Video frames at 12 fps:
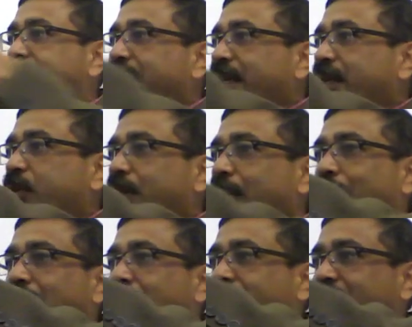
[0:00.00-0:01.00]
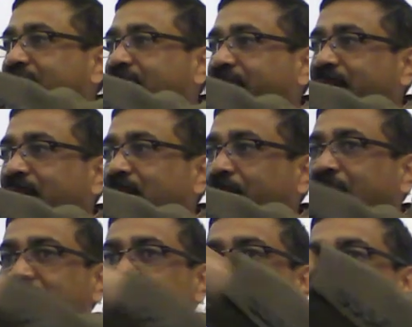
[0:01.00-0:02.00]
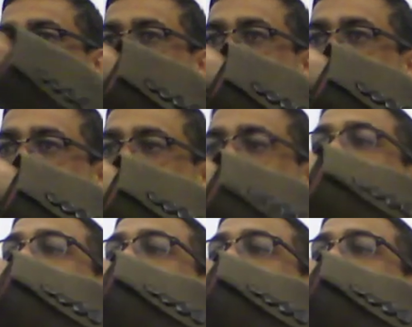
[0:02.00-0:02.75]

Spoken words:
signal to the blood vessels of the skin and